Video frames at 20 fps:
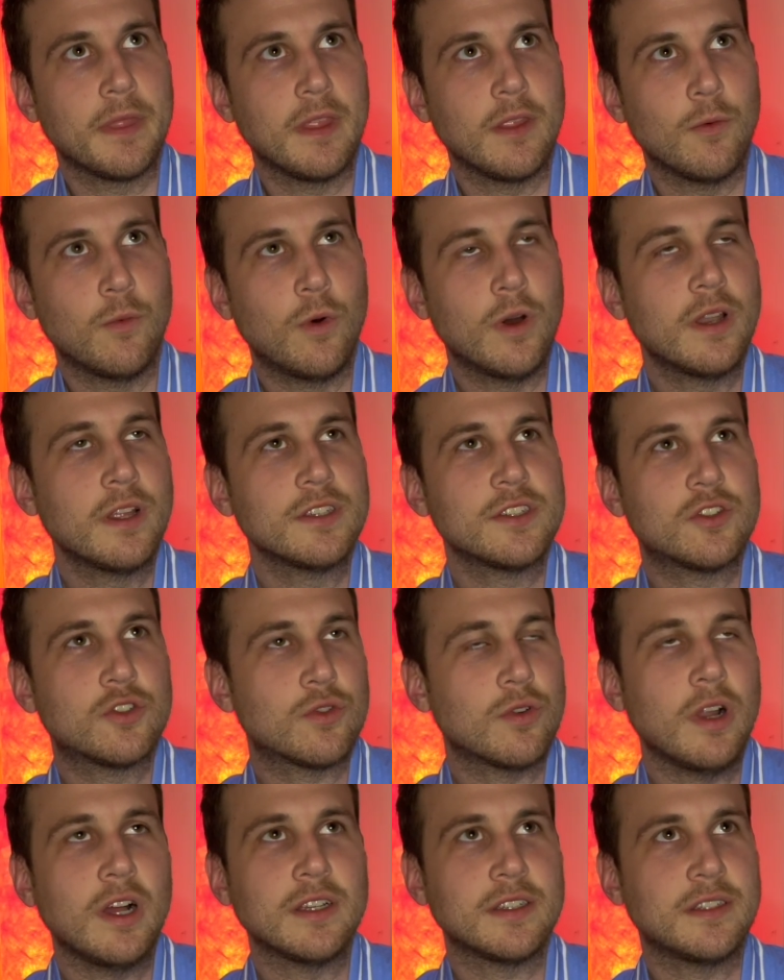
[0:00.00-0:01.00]
What is
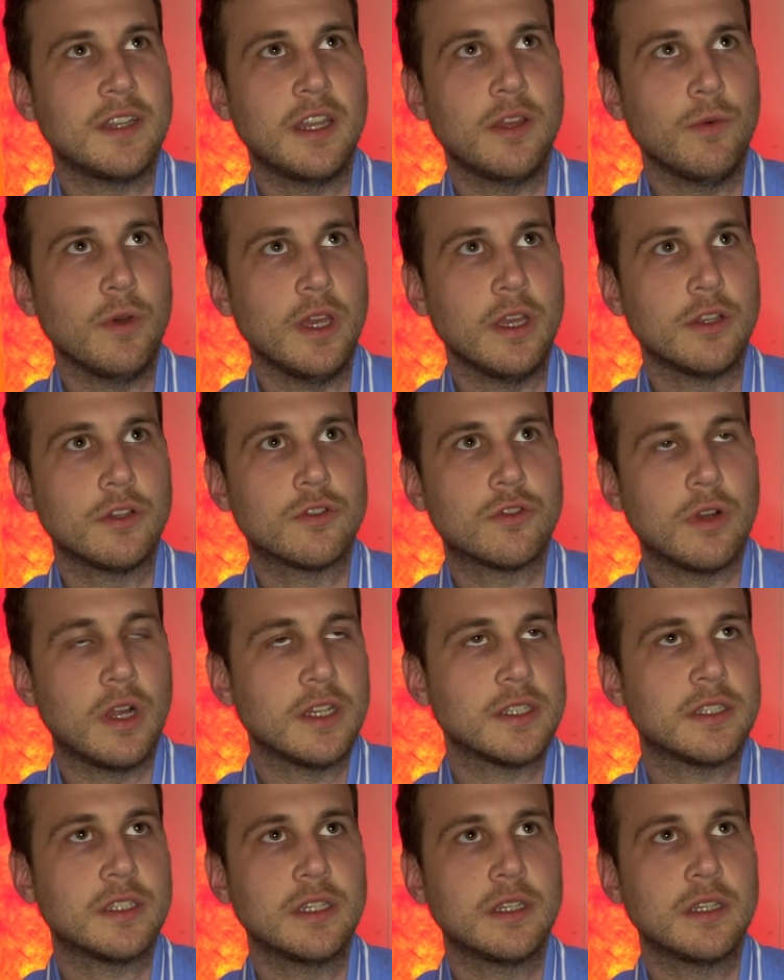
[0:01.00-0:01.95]
trust anyway? Trust.